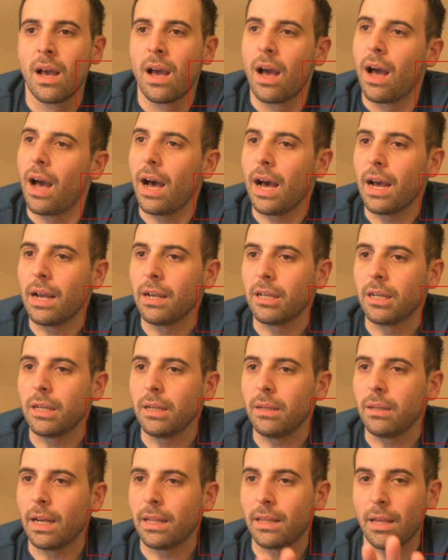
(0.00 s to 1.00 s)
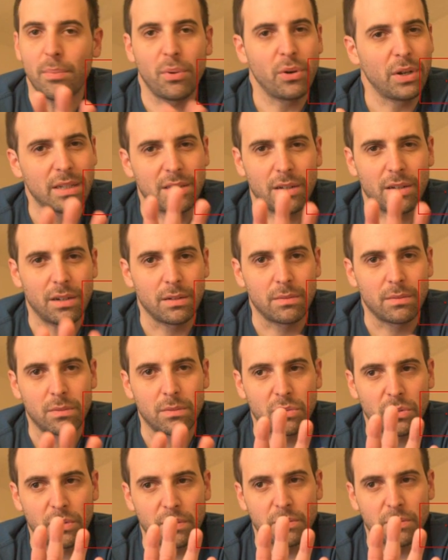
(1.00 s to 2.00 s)
at that point I started
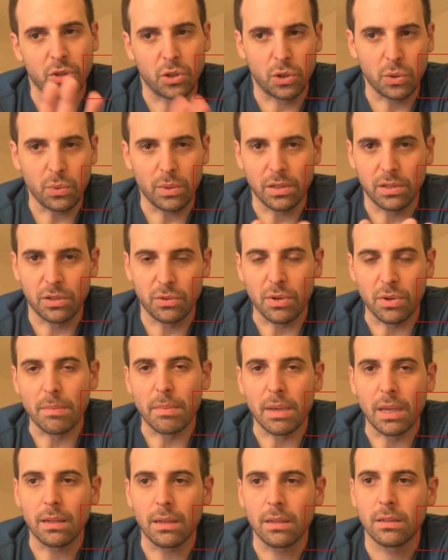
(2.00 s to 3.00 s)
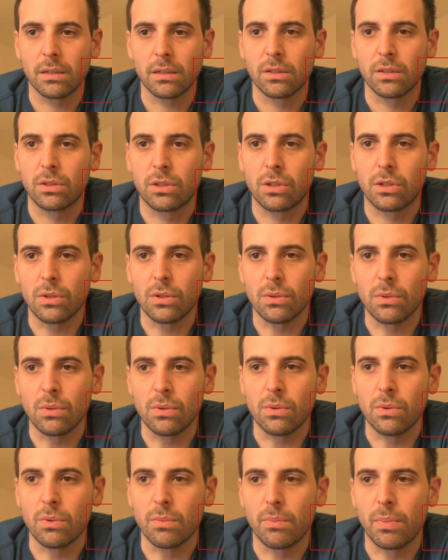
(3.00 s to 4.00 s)
sort of dual streaming
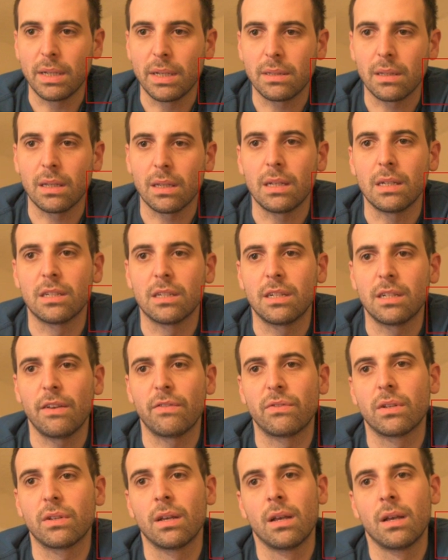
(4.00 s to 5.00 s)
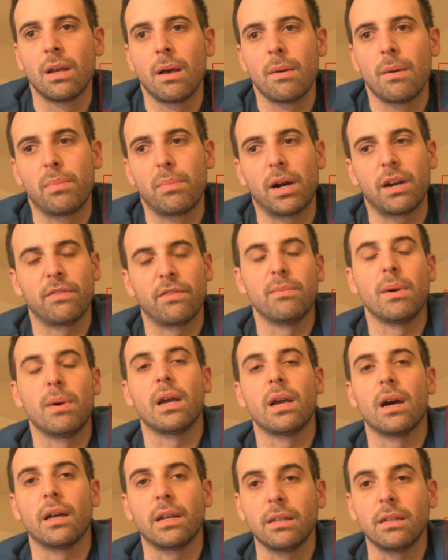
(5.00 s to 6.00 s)
to basically shift part of my
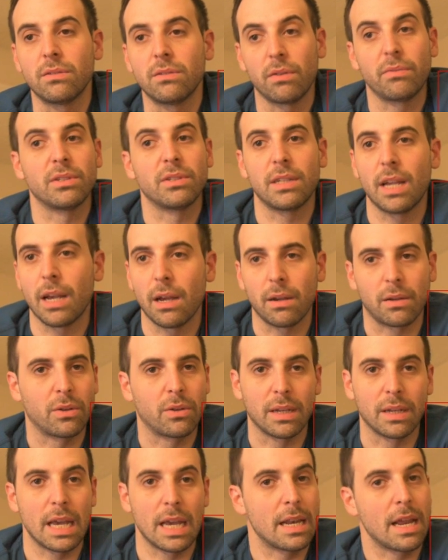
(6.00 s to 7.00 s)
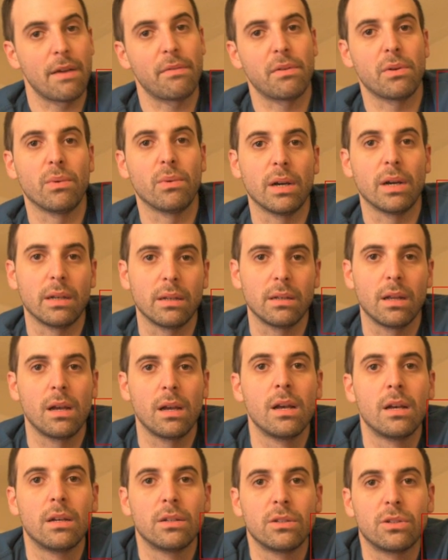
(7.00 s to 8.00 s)
audience. Obviously I couldn't get everyone
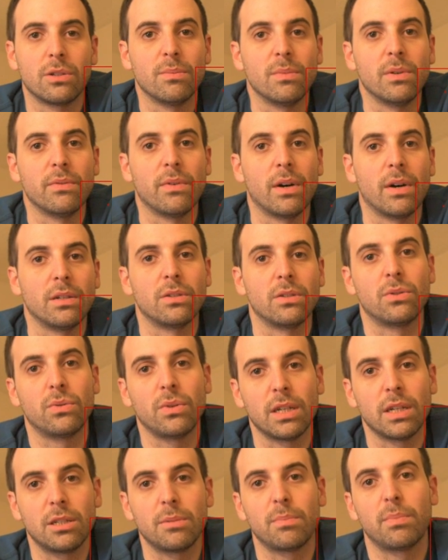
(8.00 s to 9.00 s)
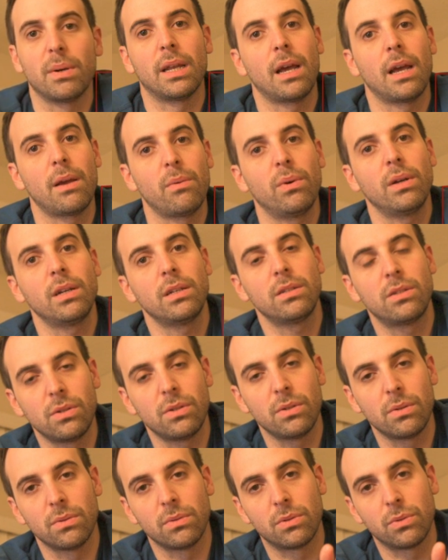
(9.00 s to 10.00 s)
to move on to Twitch, but I wanted
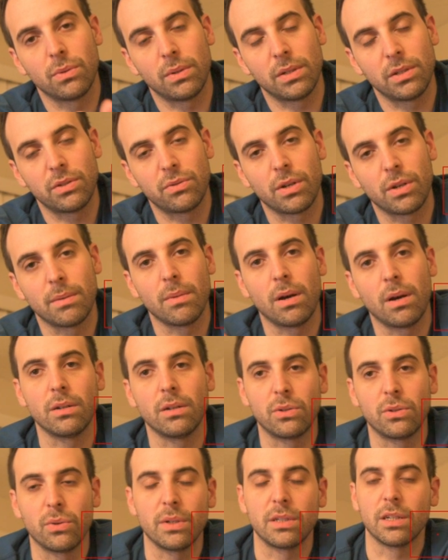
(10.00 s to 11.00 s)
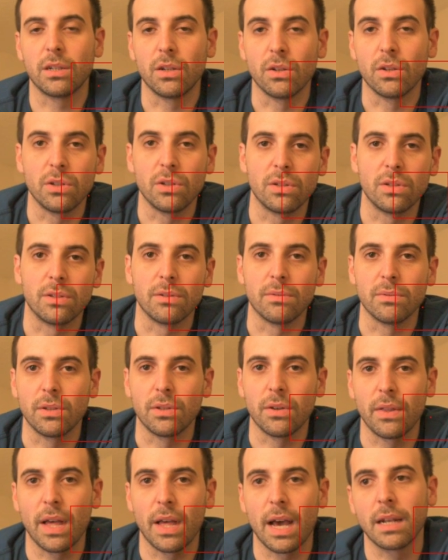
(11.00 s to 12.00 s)
to dual stream on Twitch and on YouTube
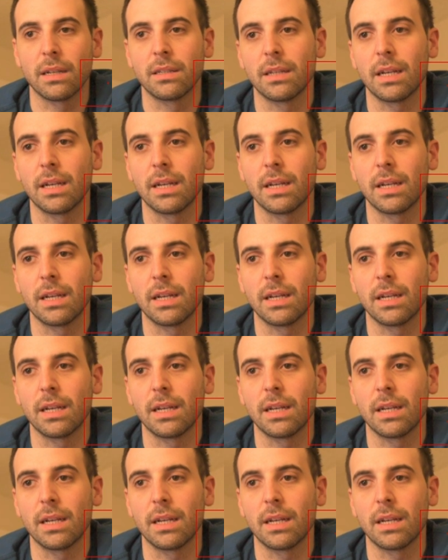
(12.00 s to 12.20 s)
so that